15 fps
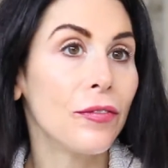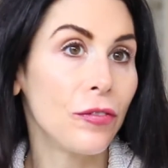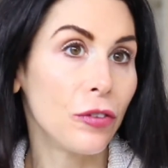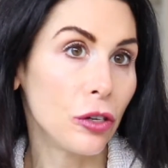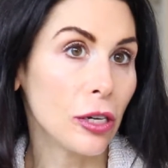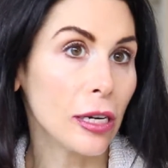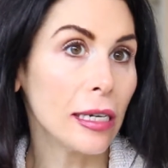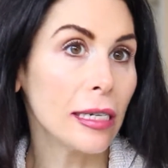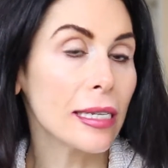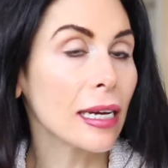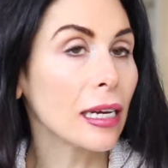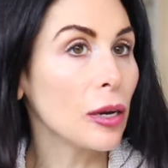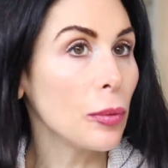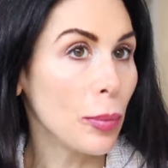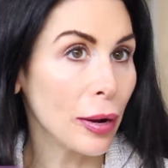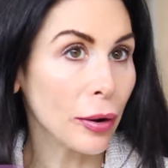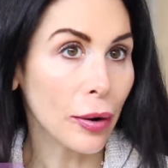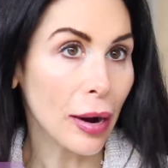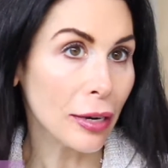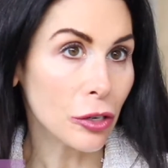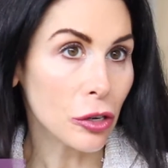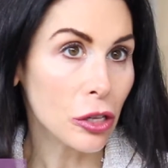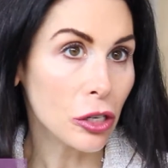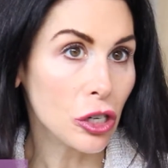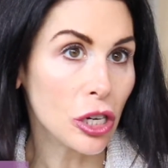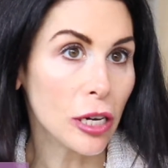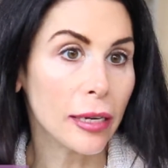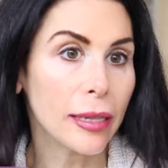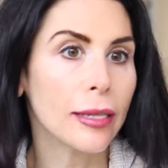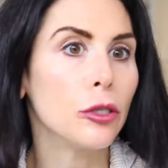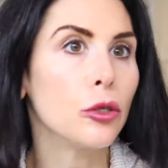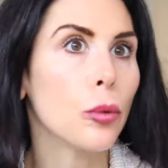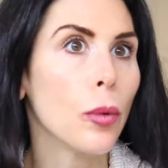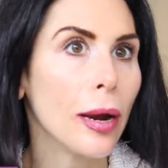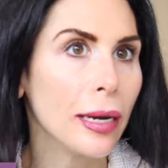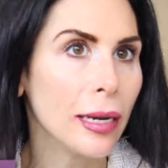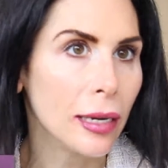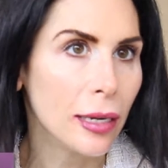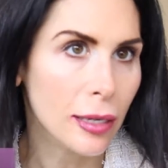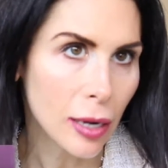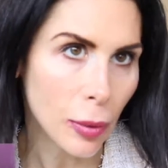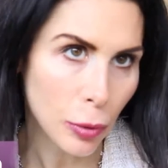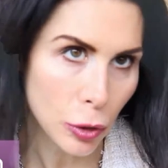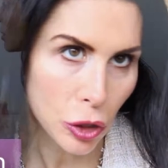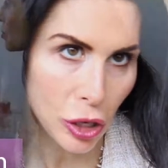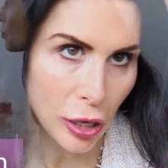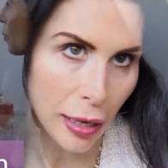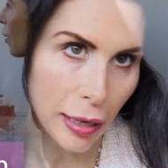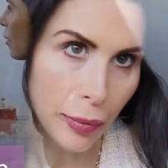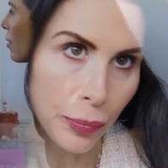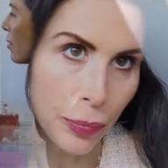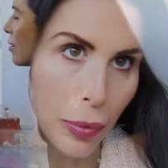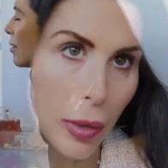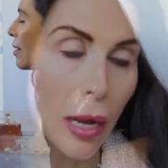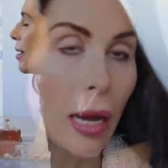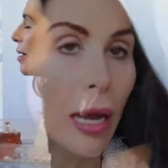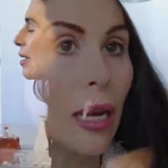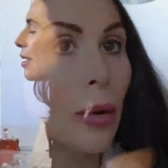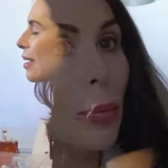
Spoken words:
fullness that can appear under the chin, the dreaded double chin. It